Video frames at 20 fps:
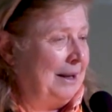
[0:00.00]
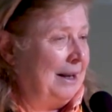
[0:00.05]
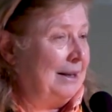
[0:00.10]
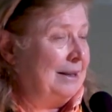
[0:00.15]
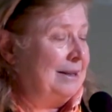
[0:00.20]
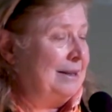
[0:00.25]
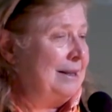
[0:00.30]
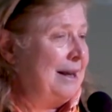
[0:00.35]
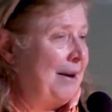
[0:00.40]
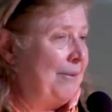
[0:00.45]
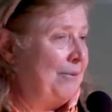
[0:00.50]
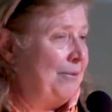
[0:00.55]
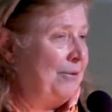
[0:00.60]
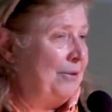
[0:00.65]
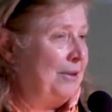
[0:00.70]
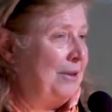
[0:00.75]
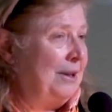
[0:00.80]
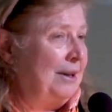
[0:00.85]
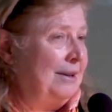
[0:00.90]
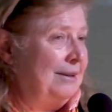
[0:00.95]
except
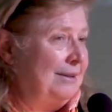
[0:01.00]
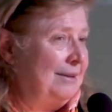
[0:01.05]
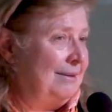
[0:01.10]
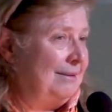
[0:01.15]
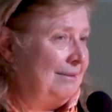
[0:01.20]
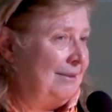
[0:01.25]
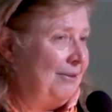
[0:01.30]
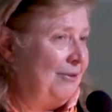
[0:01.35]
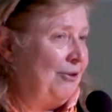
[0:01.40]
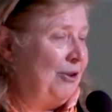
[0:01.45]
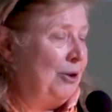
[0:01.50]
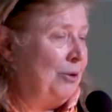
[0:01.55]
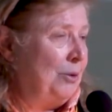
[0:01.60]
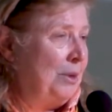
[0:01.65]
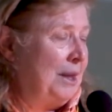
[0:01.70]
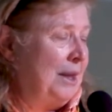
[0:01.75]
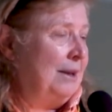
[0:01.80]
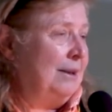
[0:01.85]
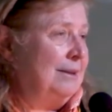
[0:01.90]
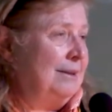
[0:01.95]
for these few
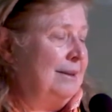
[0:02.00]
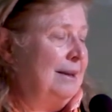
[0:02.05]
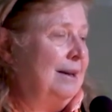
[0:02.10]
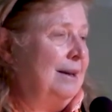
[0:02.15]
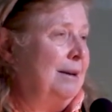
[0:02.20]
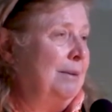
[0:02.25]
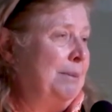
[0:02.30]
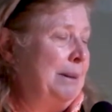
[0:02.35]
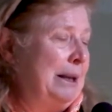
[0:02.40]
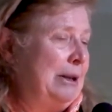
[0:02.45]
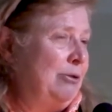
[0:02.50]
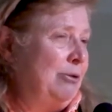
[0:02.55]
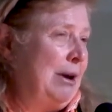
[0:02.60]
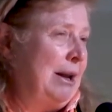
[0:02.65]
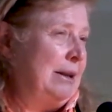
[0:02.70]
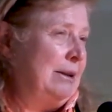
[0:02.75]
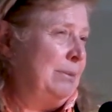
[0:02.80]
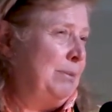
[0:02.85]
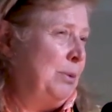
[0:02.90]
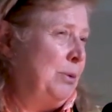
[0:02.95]
things that could be
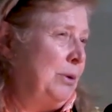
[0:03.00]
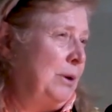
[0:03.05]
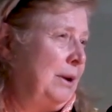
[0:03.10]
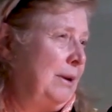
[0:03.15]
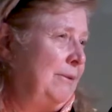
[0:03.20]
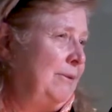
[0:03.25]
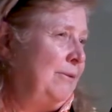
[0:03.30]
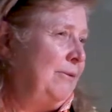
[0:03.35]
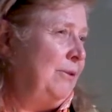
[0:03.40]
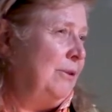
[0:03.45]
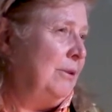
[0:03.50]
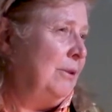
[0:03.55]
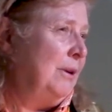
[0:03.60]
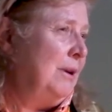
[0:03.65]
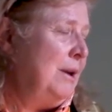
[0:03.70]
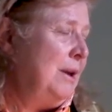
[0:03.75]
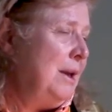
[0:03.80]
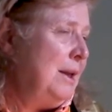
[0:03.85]
transported for